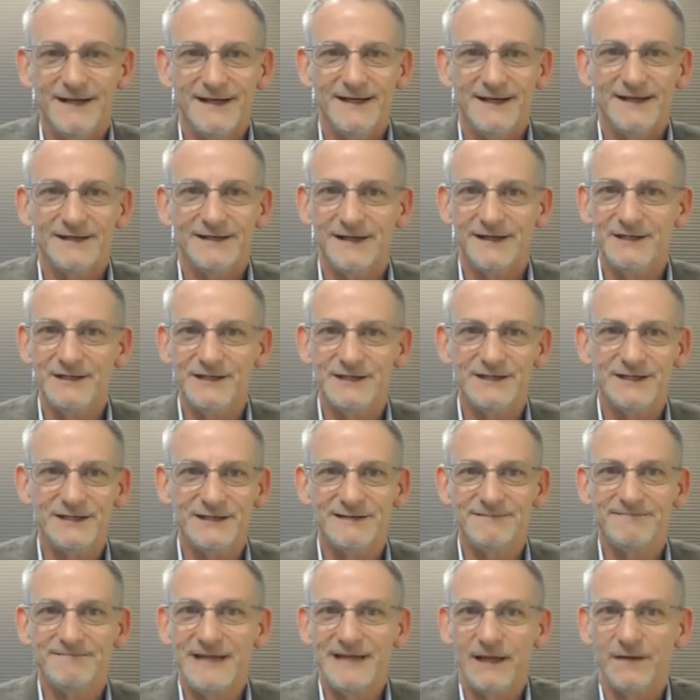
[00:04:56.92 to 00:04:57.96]
Could you just
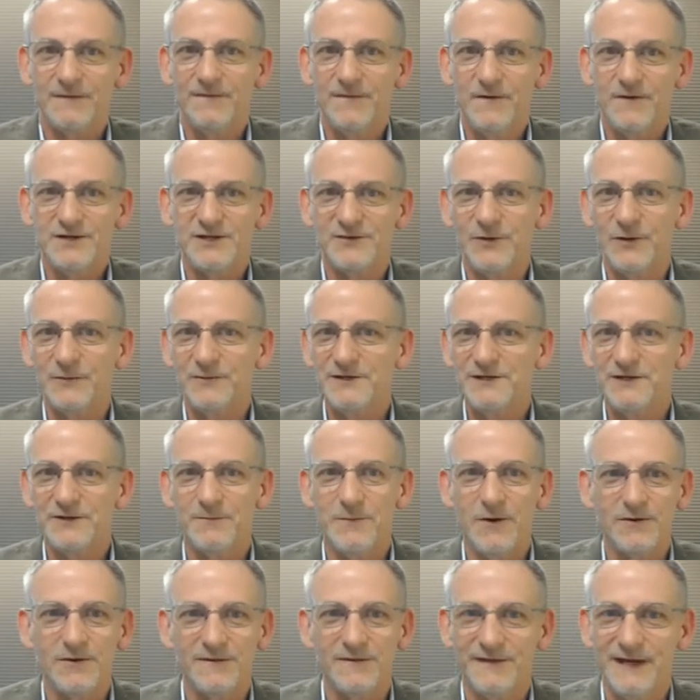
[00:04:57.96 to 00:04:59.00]
tell folks what was your
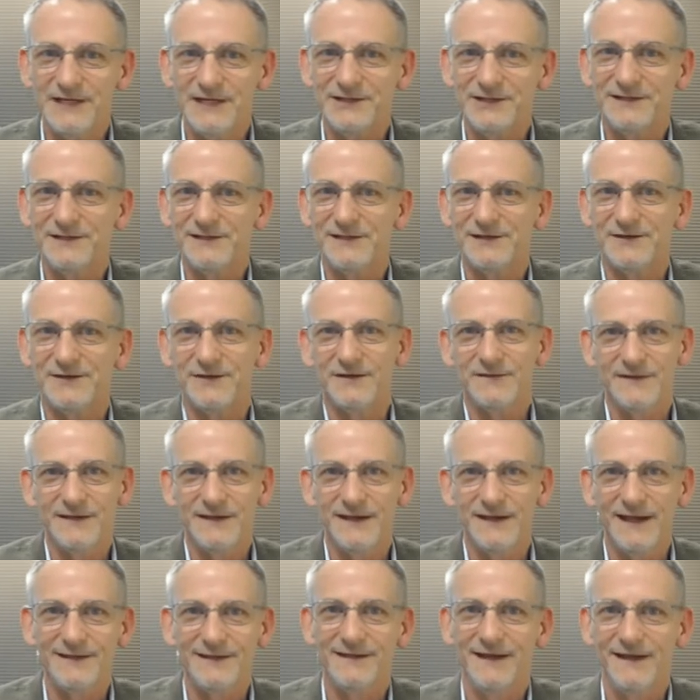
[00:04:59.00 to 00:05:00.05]
motivation to serve at
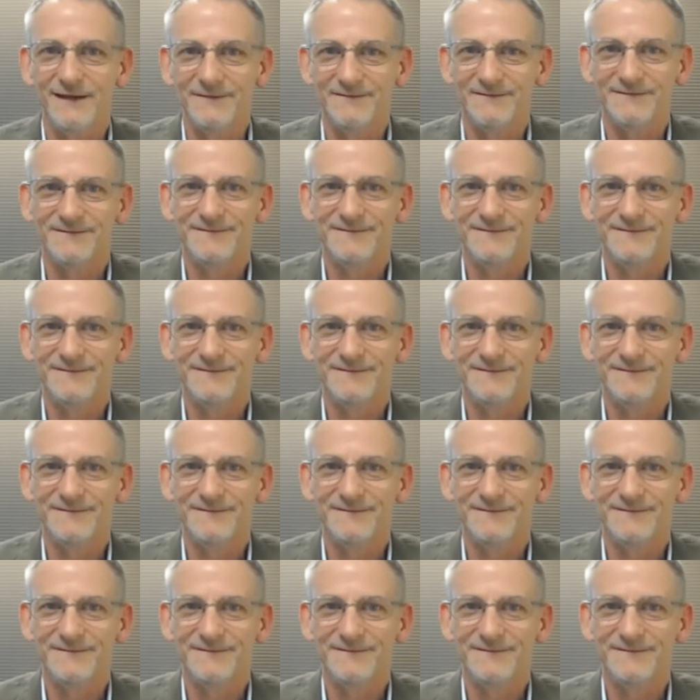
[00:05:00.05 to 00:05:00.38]
that time?